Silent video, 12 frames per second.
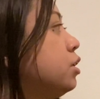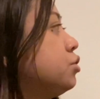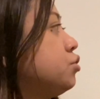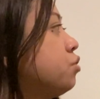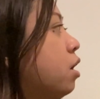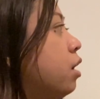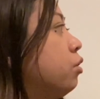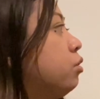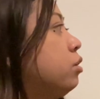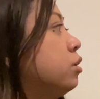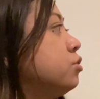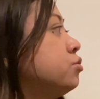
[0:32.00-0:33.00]

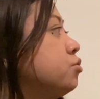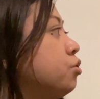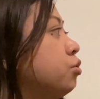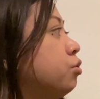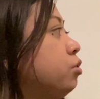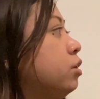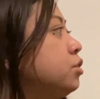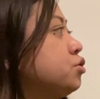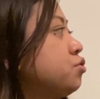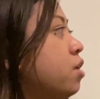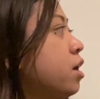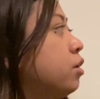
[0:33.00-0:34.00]
triangle, a circle, a
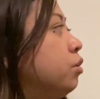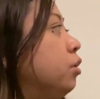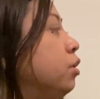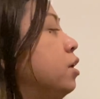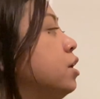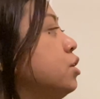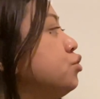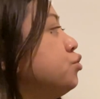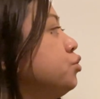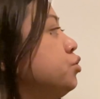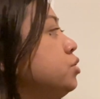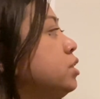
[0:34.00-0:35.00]
triangle. So
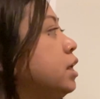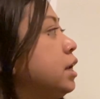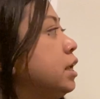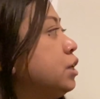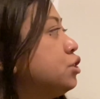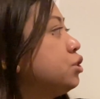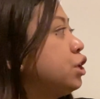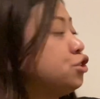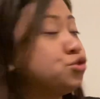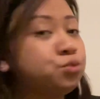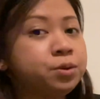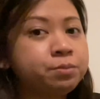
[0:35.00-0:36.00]
you see that it,
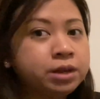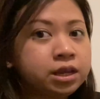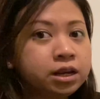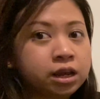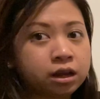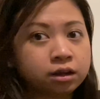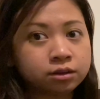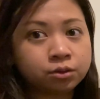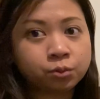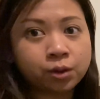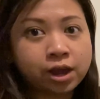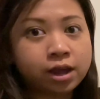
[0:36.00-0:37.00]
it's repeating,
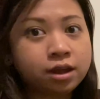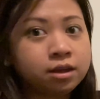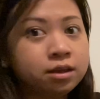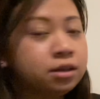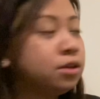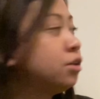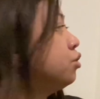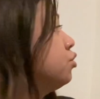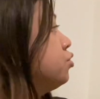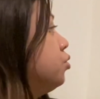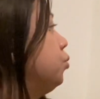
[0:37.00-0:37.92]
okay? So